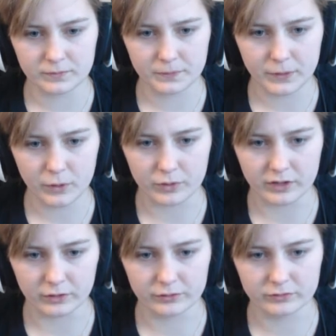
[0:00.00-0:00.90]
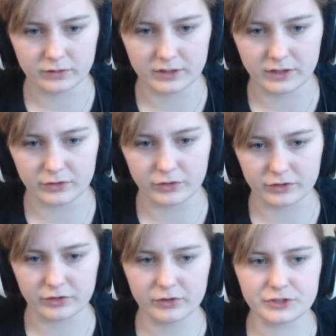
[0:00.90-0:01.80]
Oh, hello. Another
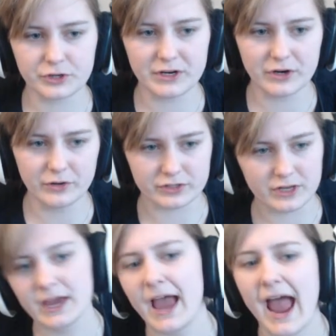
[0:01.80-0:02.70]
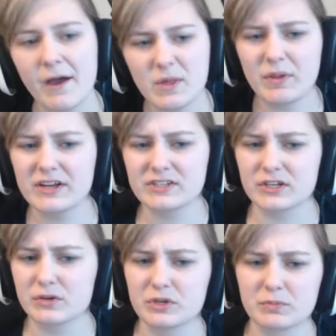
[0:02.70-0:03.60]
note. God, there's so many notes! How in the blazes
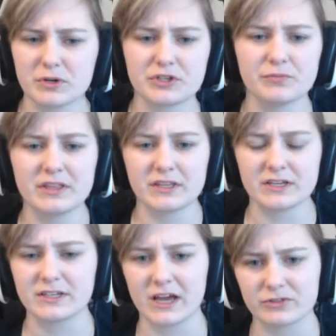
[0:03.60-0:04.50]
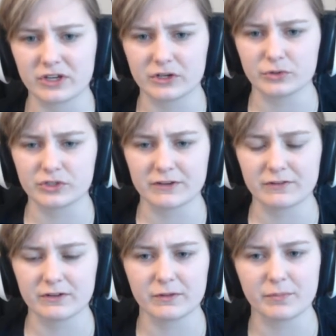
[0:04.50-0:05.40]
are we supposed to meet these damn schedules, even
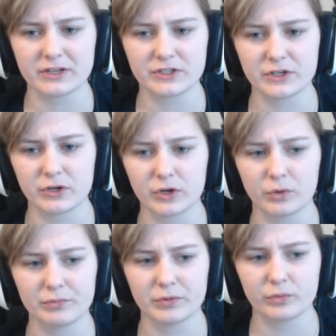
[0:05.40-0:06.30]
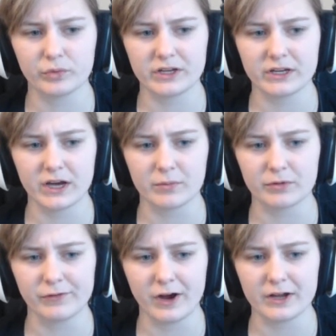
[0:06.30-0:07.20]
if the basic equipment we are
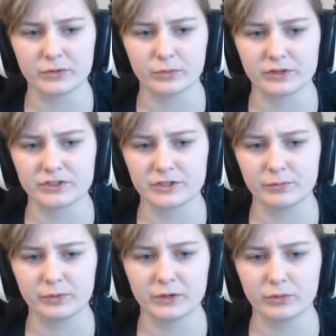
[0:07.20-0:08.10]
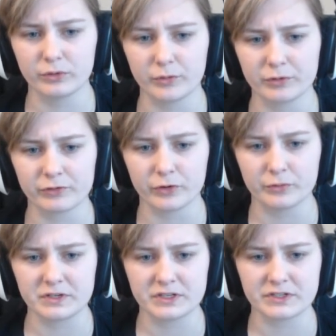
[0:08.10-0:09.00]
provided with simply will not perform
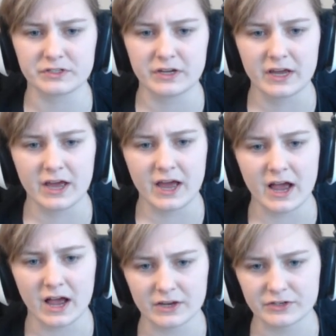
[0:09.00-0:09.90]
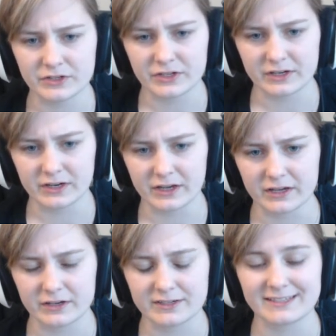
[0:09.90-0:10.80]
its
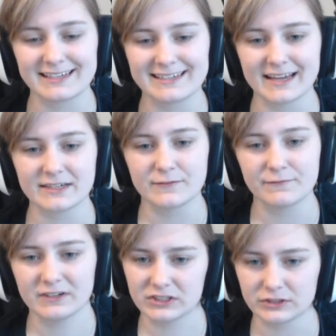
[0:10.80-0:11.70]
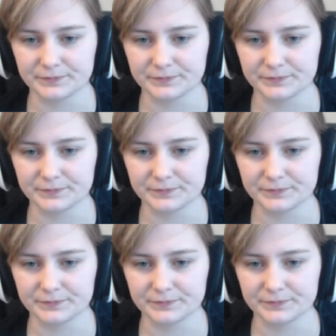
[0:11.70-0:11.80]
designated function?